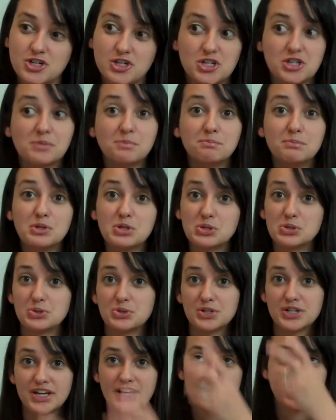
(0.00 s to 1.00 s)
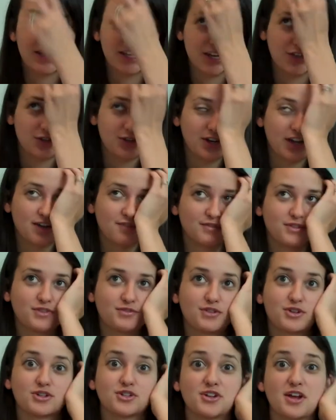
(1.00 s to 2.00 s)
She mooed the other day for the
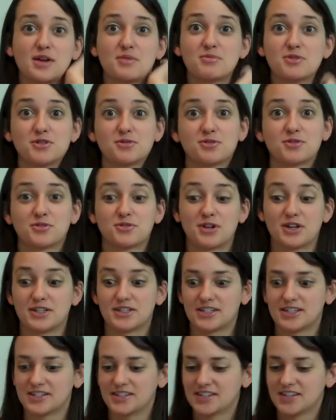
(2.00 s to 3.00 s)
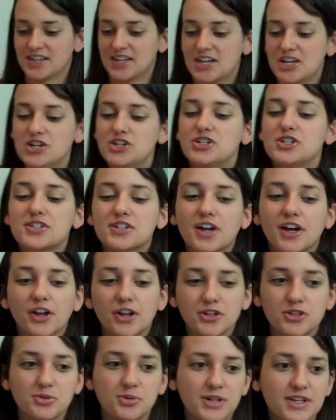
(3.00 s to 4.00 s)
first time, which was crazy. She's got
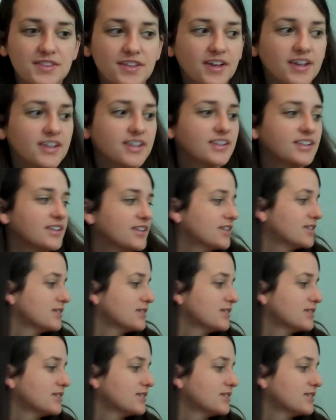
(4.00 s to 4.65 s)
a toy that